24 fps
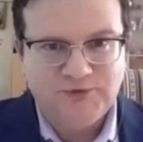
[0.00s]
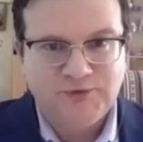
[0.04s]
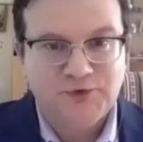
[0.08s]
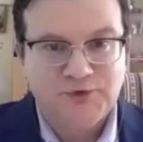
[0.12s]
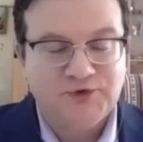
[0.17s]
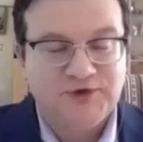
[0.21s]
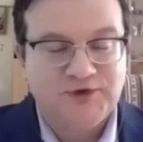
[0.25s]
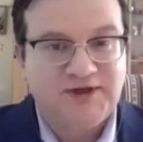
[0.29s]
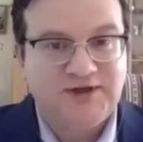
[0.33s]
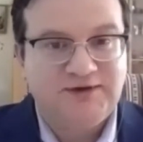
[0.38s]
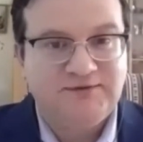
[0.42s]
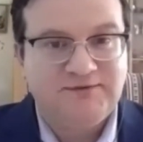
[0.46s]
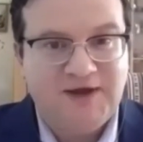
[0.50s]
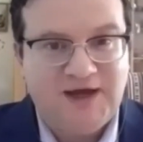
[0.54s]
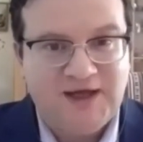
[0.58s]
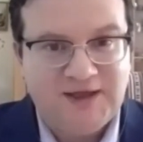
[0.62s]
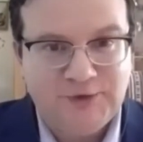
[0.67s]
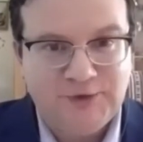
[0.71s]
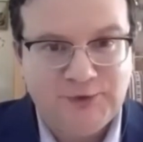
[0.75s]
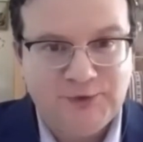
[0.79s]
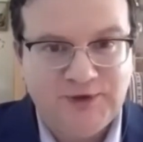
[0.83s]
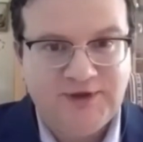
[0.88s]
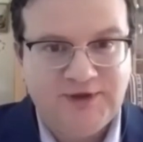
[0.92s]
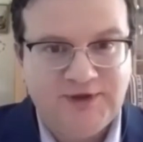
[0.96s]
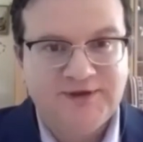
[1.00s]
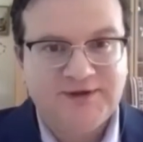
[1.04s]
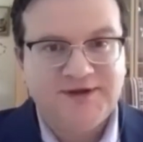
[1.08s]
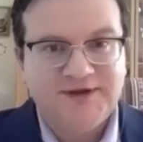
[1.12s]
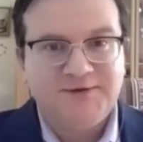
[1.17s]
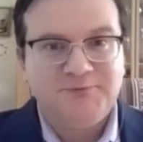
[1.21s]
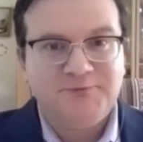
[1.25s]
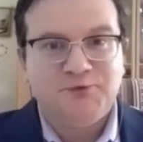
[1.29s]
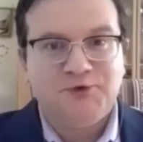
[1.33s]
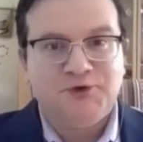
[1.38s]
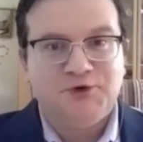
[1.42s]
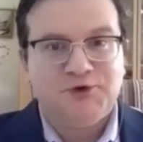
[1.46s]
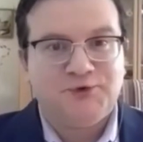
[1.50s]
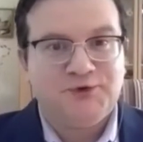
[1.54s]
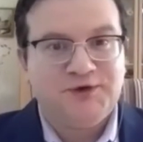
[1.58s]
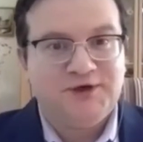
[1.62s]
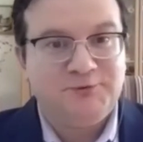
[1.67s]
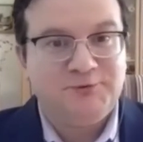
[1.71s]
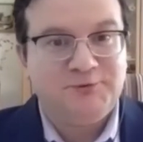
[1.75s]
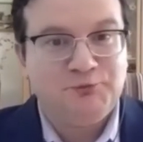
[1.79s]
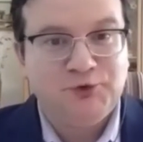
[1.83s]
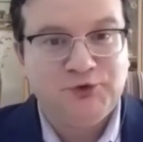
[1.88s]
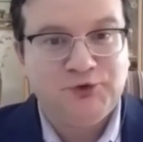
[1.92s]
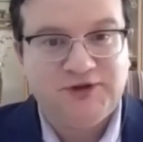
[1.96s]
we've already evaluated them we
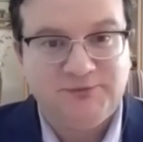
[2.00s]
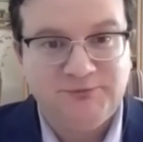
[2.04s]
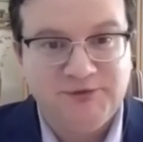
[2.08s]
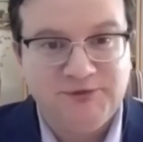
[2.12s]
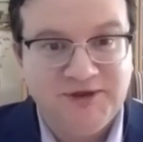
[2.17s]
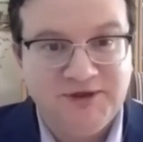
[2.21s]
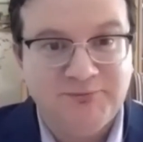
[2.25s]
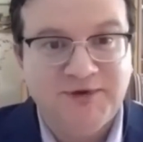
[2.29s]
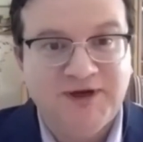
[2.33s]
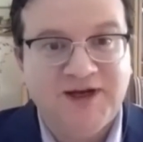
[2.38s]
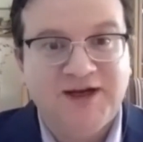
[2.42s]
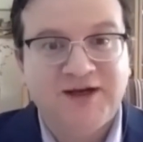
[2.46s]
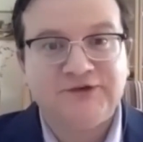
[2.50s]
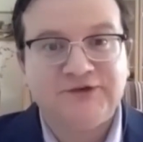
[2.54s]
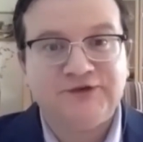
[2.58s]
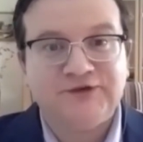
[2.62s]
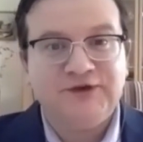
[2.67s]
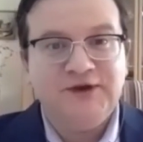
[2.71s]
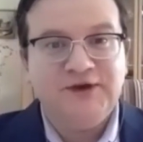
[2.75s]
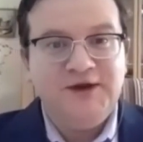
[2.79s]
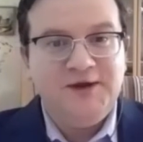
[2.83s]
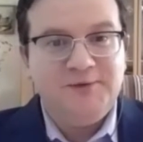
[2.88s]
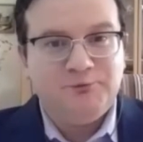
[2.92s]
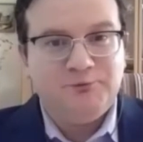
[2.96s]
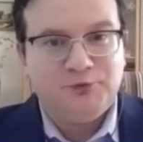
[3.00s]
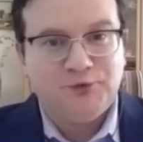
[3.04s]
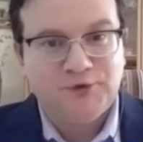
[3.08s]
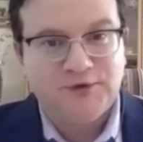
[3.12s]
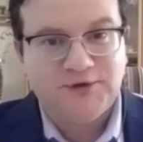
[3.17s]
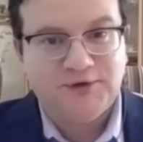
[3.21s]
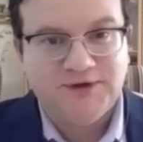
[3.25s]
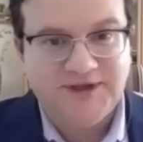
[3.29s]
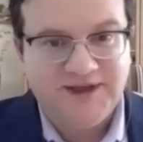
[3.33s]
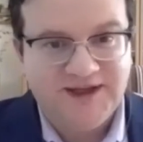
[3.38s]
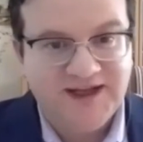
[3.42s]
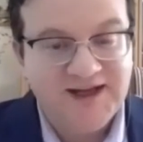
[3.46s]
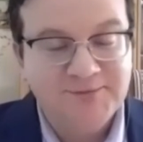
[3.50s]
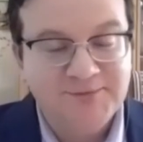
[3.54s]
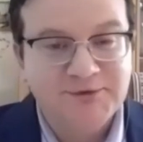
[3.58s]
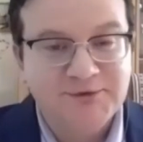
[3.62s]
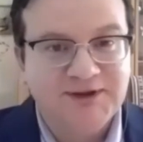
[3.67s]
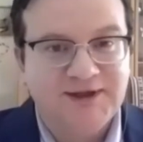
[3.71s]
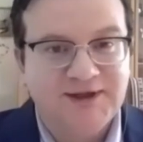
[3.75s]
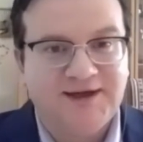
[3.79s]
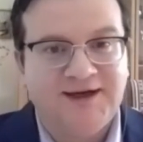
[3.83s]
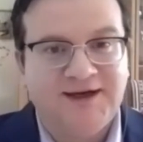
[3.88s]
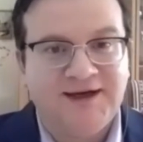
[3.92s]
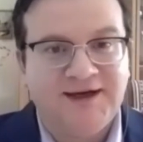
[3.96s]
already put them in a box put a
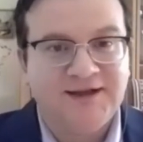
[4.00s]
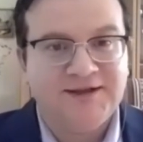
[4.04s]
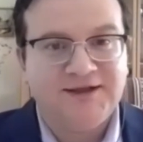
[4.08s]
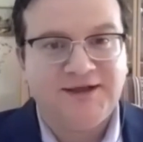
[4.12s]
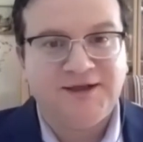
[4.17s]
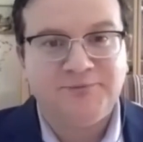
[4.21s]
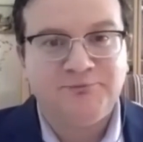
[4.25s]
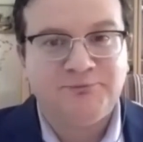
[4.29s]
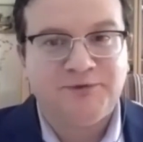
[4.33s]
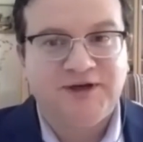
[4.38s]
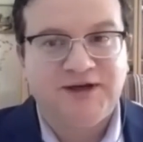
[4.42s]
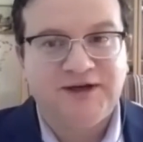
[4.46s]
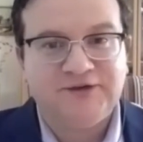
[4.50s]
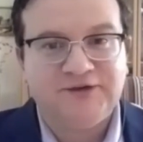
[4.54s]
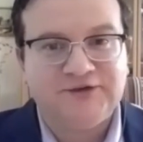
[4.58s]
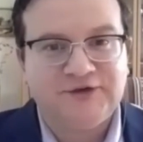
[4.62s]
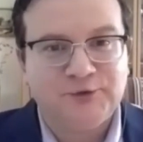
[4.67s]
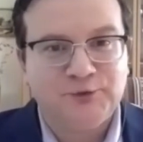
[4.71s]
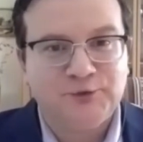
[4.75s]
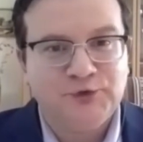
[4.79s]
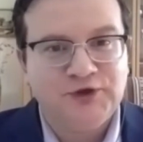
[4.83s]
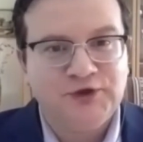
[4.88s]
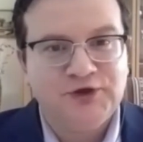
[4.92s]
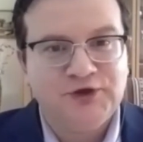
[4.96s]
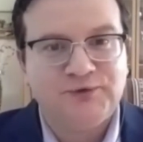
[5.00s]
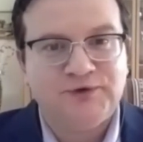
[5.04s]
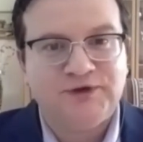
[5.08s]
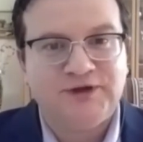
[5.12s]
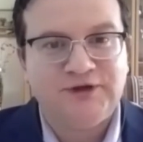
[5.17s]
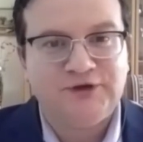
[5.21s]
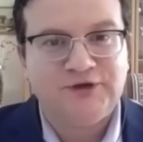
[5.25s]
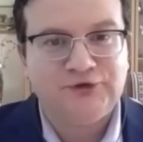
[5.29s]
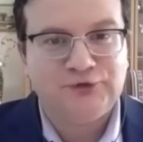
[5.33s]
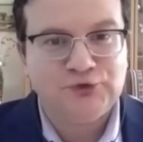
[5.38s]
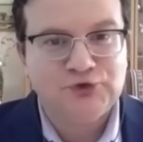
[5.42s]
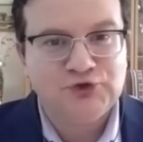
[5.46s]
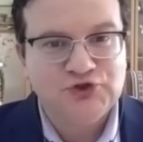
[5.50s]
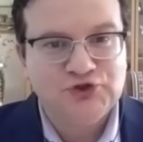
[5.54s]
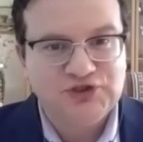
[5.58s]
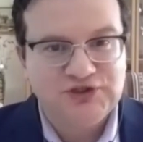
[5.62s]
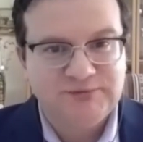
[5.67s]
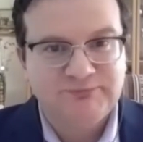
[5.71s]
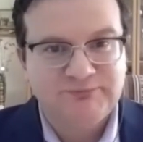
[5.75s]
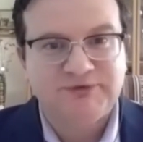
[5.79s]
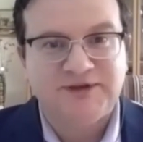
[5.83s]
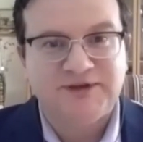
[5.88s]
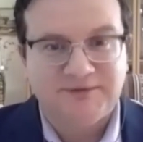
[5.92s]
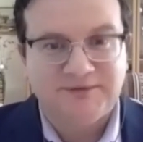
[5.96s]
label on that box and we are ready to
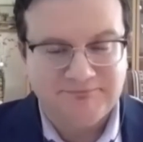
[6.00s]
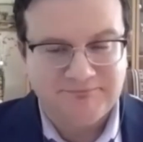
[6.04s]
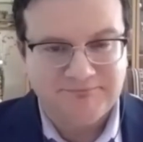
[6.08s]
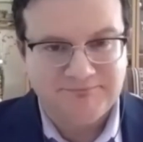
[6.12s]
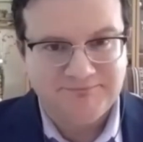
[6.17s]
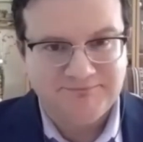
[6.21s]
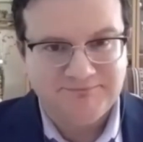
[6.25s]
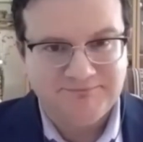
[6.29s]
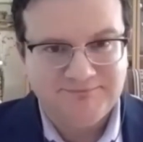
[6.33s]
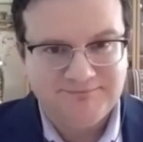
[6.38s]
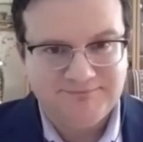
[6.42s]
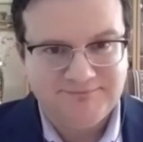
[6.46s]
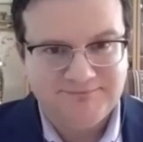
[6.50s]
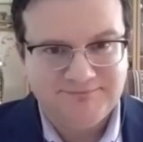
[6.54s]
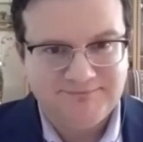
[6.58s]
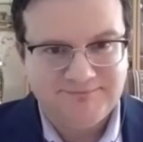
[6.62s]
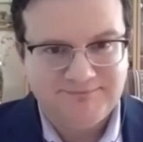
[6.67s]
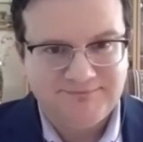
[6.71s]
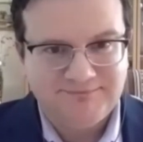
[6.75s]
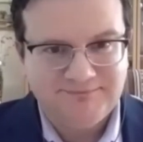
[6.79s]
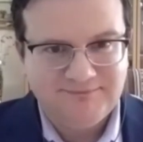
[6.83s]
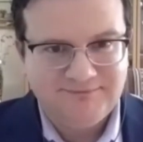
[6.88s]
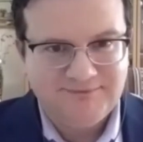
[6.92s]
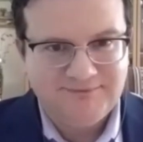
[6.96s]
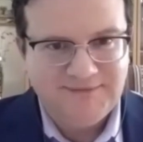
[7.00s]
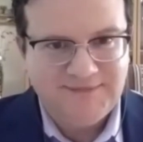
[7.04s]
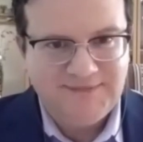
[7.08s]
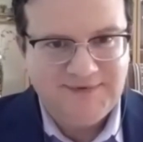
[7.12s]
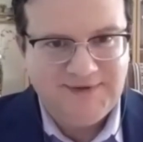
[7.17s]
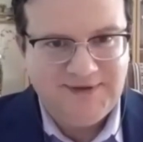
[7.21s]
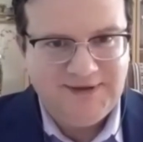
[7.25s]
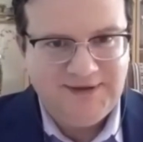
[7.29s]
ship them yep